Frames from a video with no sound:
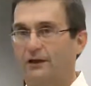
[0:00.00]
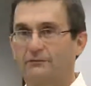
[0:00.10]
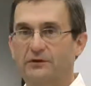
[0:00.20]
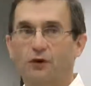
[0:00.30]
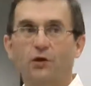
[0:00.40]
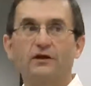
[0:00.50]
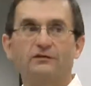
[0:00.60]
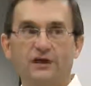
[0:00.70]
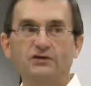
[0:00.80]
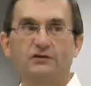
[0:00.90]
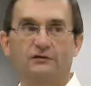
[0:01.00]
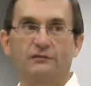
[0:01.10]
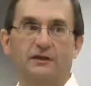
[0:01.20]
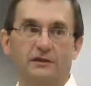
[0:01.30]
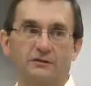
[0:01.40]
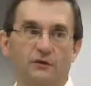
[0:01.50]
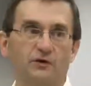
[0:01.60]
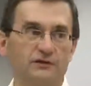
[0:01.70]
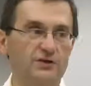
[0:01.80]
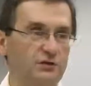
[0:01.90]
I mean, organizations, the
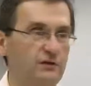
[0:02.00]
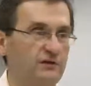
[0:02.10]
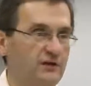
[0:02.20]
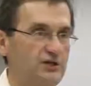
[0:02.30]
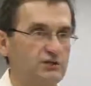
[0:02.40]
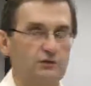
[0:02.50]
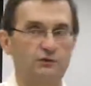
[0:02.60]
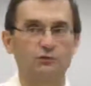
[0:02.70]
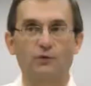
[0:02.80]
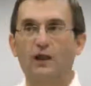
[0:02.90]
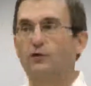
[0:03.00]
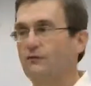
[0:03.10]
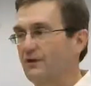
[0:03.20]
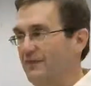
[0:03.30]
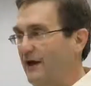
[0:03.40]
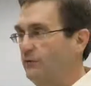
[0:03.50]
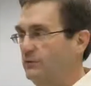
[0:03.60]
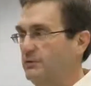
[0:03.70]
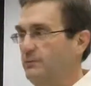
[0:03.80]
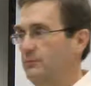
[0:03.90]
workstation organization was well over
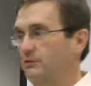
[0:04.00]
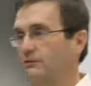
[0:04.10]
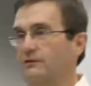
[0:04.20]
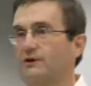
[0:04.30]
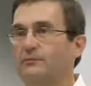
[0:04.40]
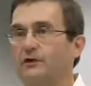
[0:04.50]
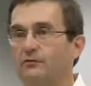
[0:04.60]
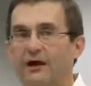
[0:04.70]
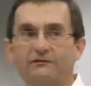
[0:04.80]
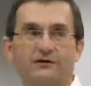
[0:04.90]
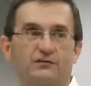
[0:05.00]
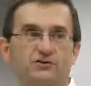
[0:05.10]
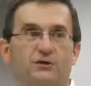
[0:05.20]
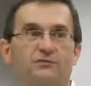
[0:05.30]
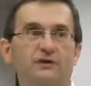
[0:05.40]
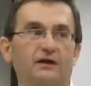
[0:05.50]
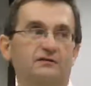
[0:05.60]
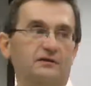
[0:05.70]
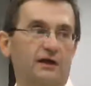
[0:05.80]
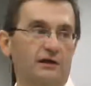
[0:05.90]
1,000 people. Think about graphics and
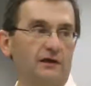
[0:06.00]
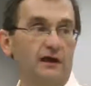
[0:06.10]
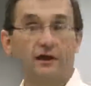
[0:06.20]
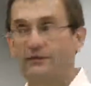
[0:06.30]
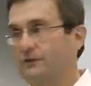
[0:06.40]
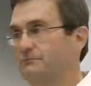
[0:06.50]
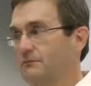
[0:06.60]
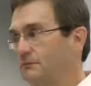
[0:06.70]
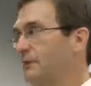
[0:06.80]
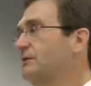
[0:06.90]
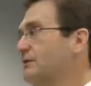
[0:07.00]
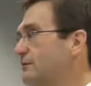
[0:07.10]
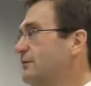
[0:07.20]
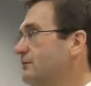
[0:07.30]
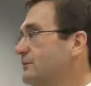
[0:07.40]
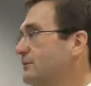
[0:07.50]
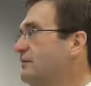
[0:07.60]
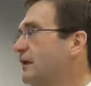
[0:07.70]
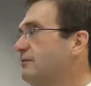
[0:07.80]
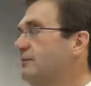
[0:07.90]
chipsets and then building the system
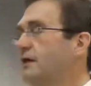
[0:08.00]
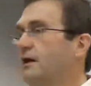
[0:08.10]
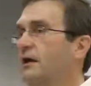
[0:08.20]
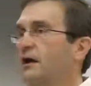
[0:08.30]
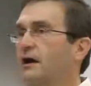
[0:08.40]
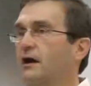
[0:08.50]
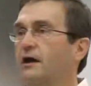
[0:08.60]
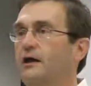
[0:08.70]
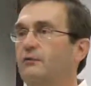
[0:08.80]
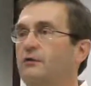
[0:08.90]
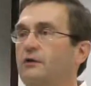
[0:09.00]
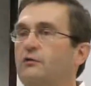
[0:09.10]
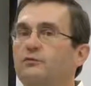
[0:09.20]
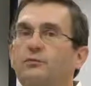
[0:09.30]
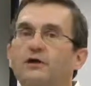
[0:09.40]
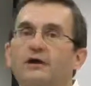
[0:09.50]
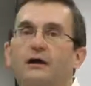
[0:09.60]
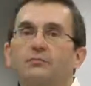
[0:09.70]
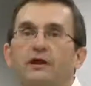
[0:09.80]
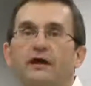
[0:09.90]
itself. It was pretty
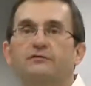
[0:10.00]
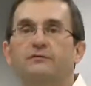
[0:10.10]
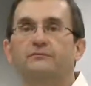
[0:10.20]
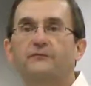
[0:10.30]
complex.